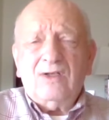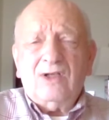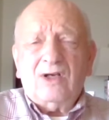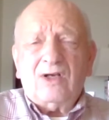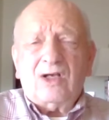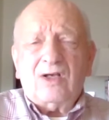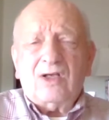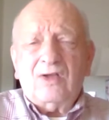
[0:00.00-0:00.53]

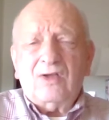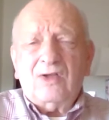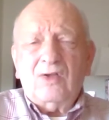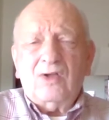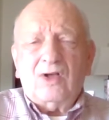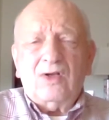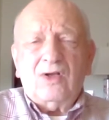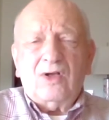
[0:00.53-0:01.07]

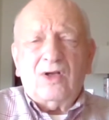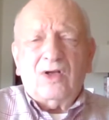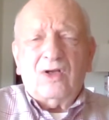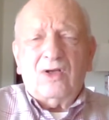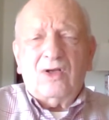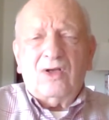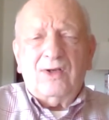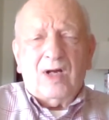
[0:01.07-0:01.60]

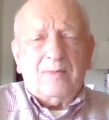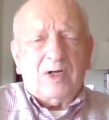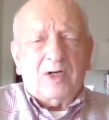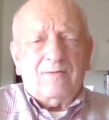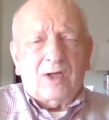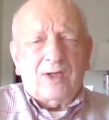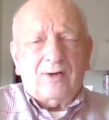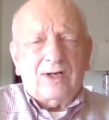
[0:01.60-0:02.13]
A number of
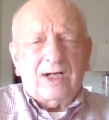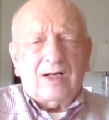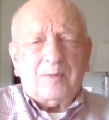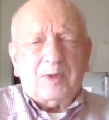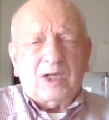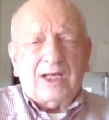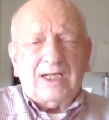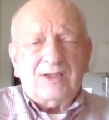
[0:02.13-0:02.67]
other
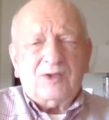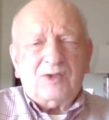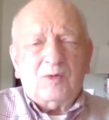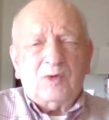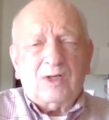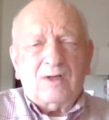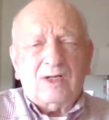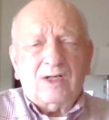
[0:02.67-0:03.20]
airplanes
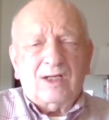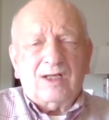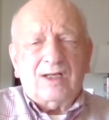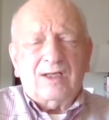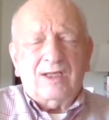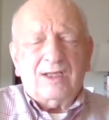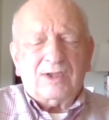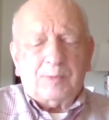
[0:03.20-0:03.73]
were
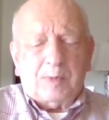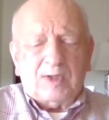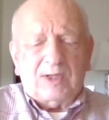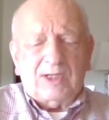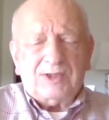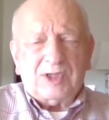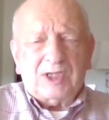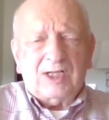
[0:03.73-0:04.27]

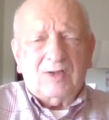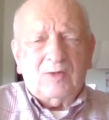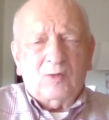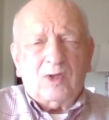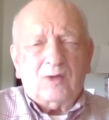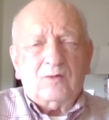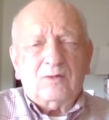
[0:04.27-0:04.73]
experiencing what